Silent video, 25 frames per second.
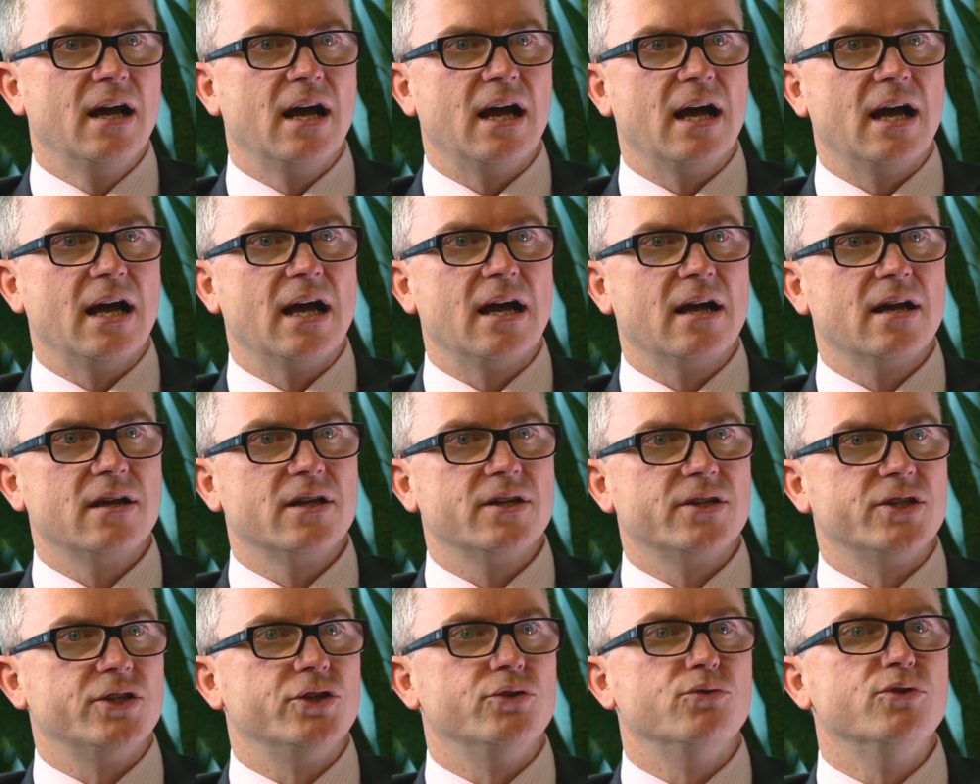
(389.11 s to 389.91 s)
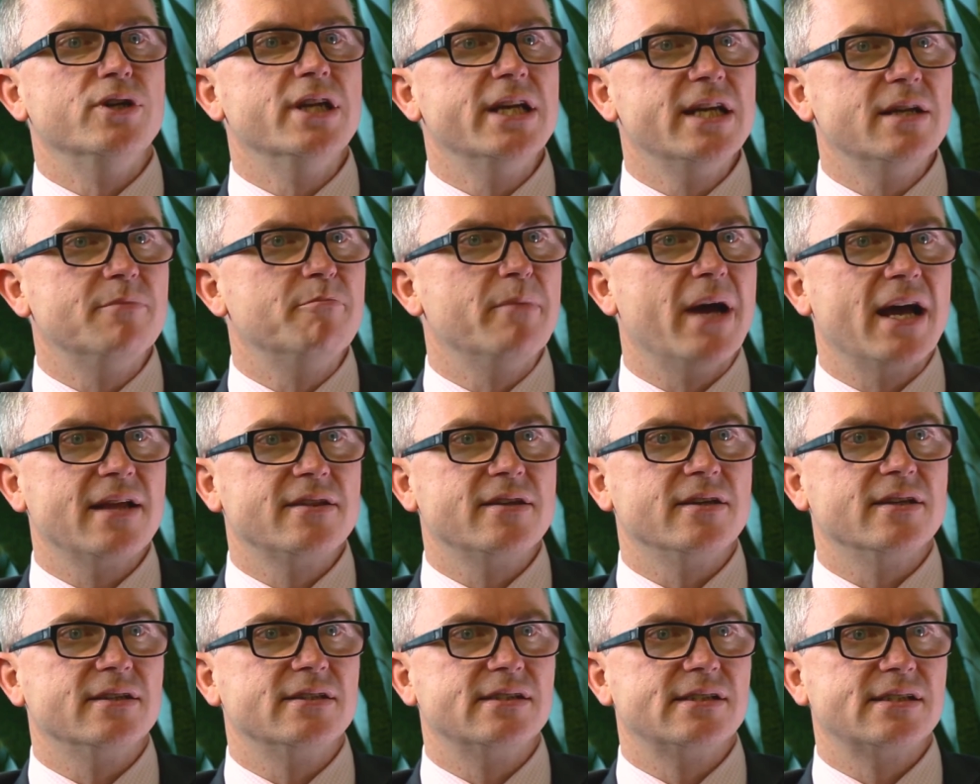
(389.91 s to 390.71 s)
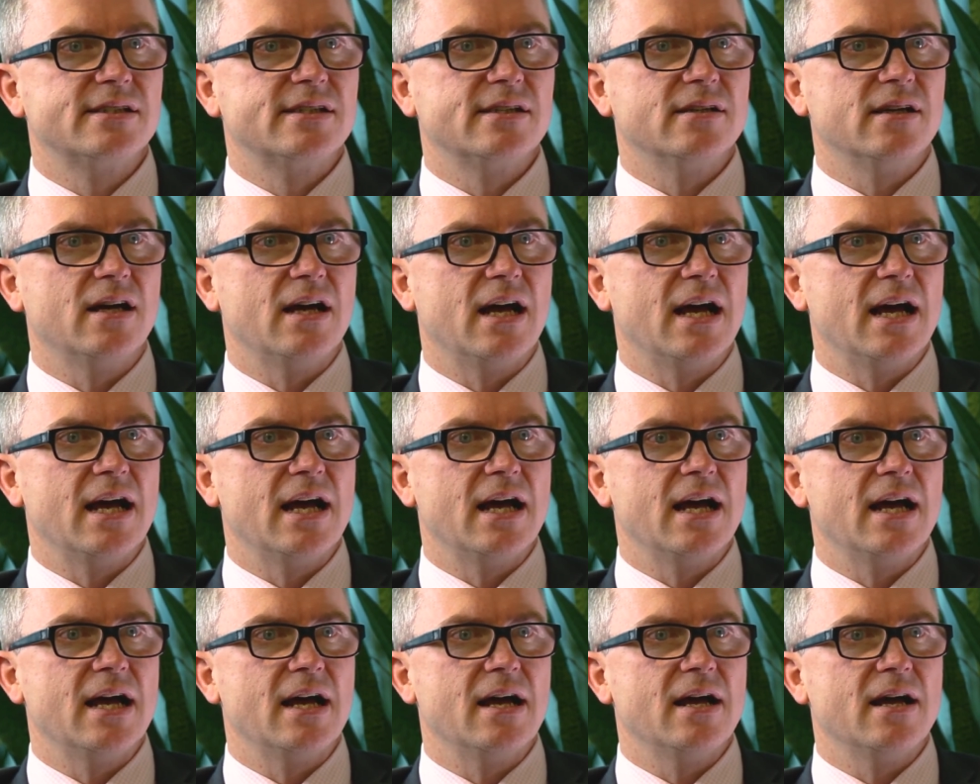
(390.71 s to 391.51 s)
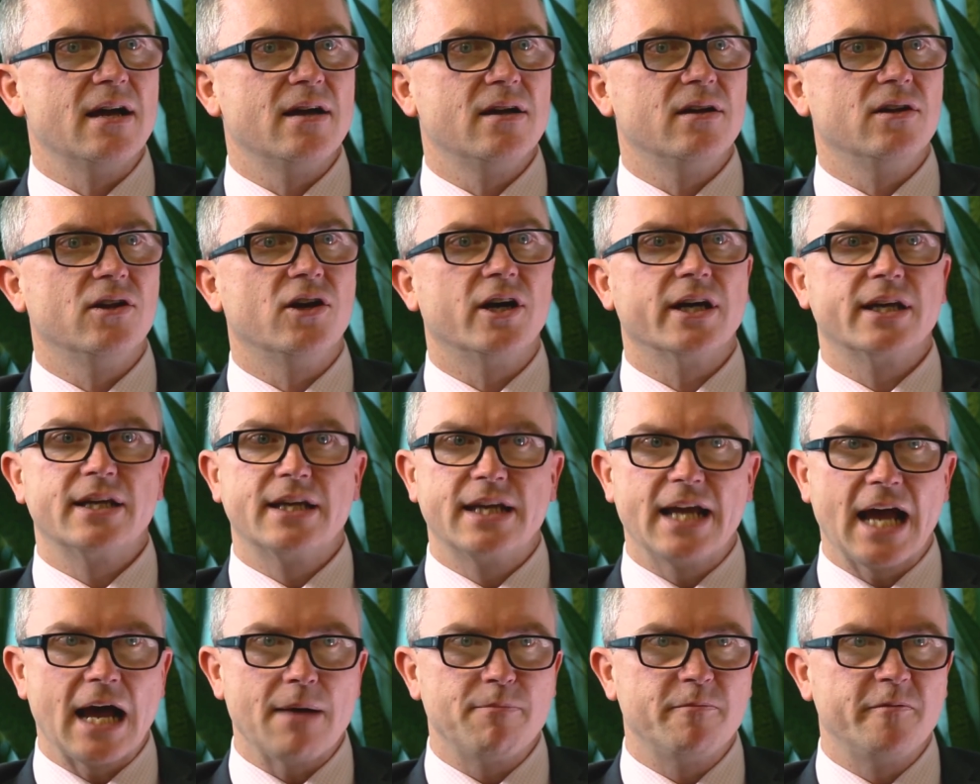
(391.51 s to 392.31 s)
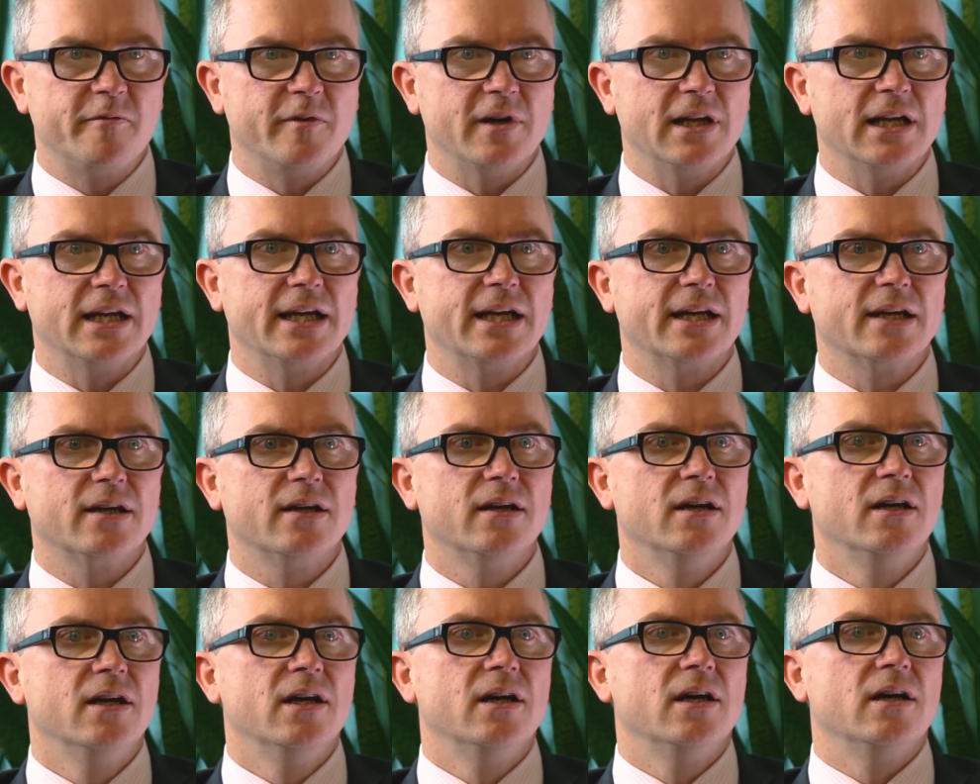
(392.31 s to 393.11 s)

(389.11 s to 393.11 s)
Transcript: Uh, you need methods uh, like gap filling,